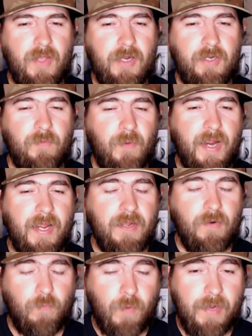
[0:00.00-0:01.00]
of gra
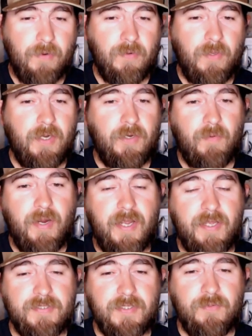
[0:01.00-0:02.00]
around a lot of
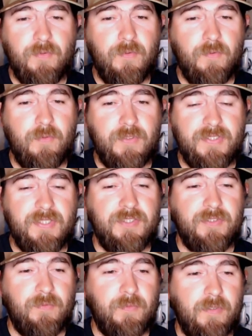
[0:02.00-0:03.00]
grass, I throw a six
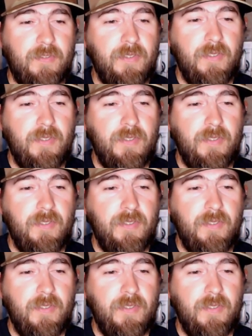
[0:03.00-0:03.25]
three.